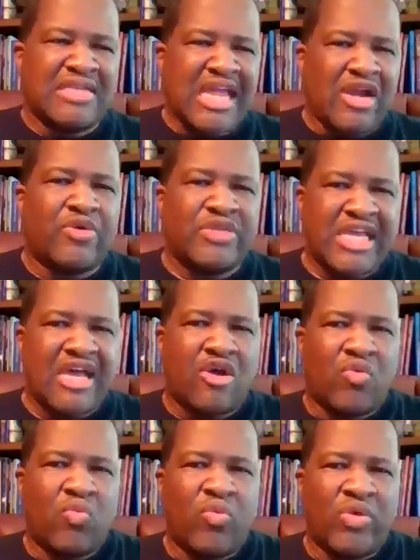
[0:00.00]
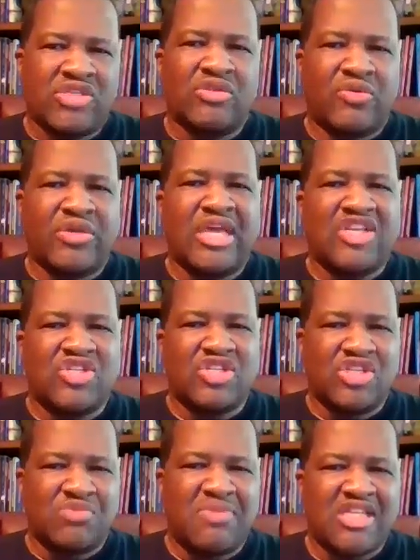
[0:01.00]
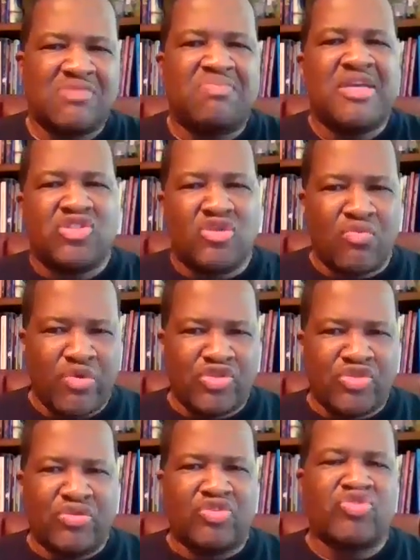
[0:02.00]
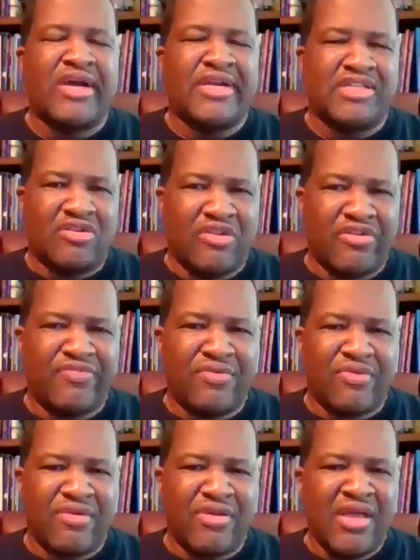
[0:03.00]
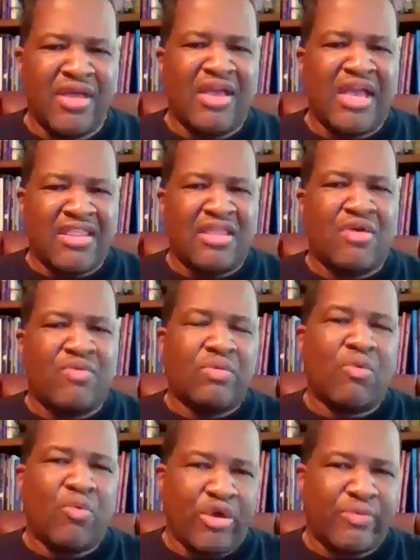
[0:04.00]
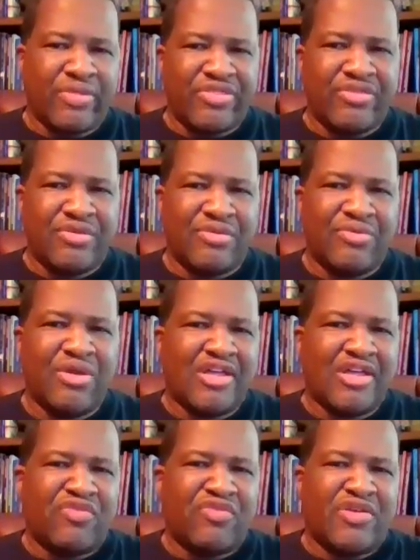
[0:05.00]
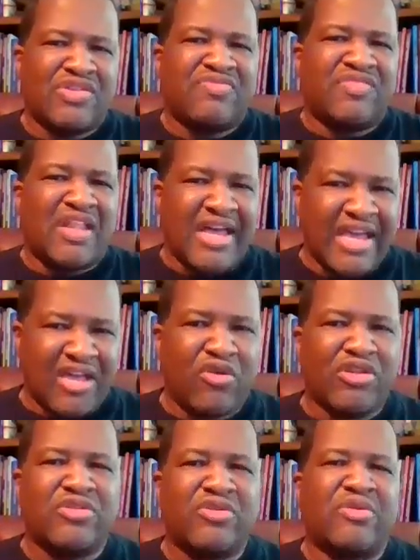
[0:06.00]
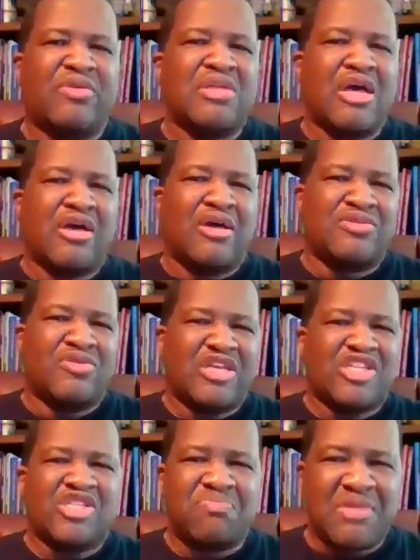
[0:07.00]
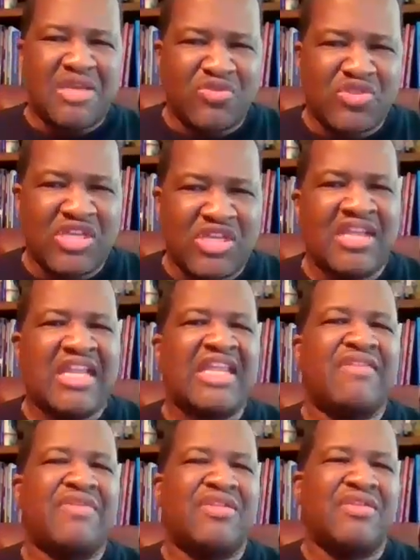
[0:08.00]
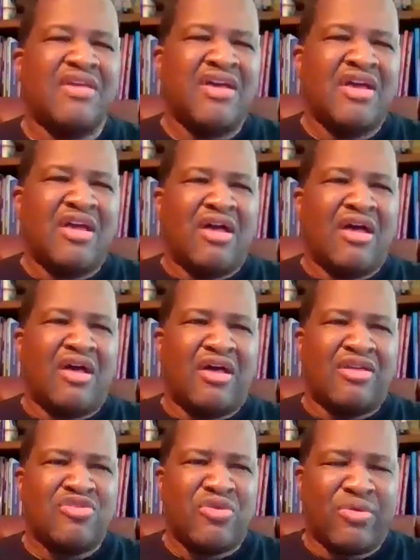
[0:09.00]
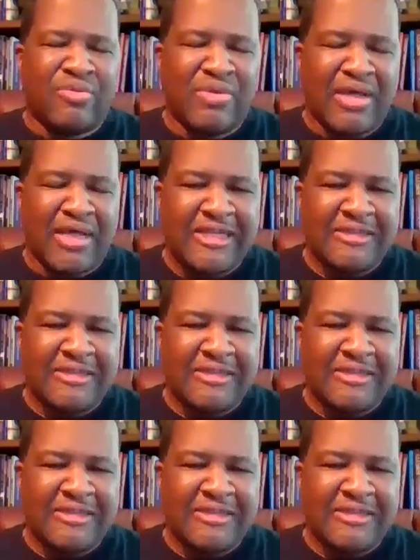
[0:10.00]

narrow down which location is best based on what you're trying to look for, and then we will work with you as far as flying all your guest speakers in, and even your